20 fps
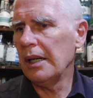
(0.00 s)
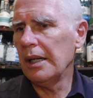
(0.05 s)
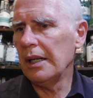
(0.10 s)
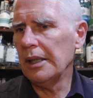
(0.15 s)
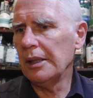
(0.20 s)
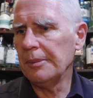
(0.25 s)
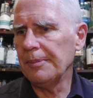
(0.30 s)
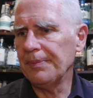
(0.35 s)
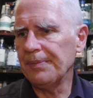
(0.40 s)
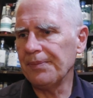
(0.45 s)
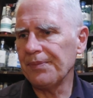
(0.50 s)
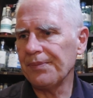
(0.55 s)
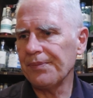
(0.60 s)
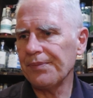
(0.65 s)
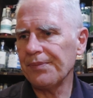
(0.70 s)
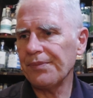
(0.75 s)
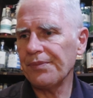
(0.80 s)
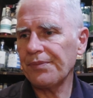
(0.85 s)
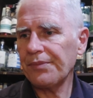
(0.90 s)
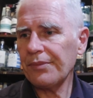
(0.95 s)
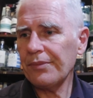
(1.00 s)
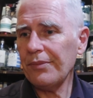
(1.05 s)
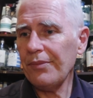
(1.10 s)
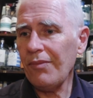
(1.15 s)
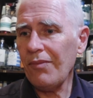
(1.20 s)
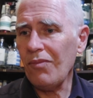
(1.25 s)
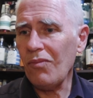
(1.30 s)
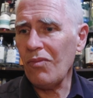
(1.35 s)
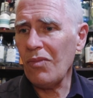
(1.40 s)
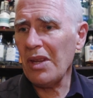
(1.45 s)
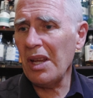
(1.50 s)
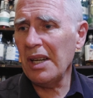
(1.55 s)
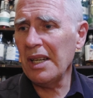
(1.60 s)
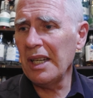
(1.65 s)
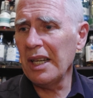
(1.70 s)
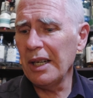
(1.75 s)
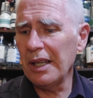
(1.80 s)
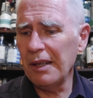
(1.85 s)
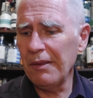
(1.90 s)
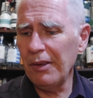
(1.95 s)
Um,
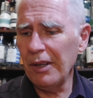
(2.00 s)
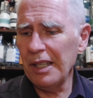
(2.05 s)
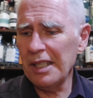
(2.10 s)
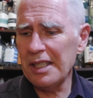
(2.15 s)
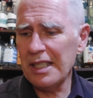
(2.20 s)
now if I